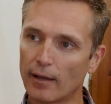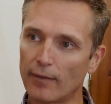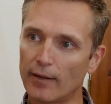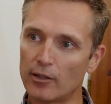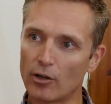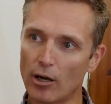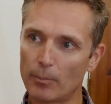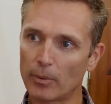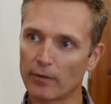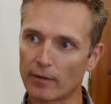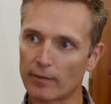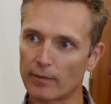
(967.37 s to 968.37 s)
and then you hop
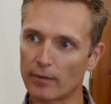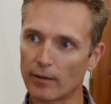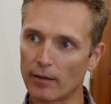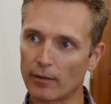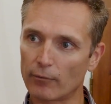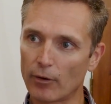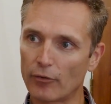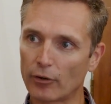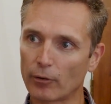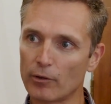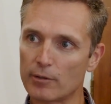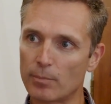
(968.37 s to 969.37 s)
on this uh, river
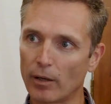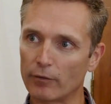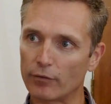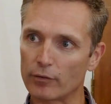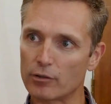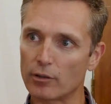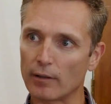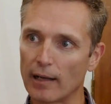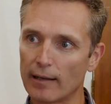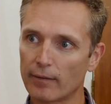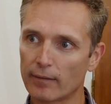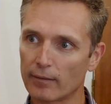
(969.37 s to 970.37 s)
cruise boat for two
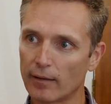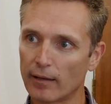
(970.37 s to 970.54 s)
nights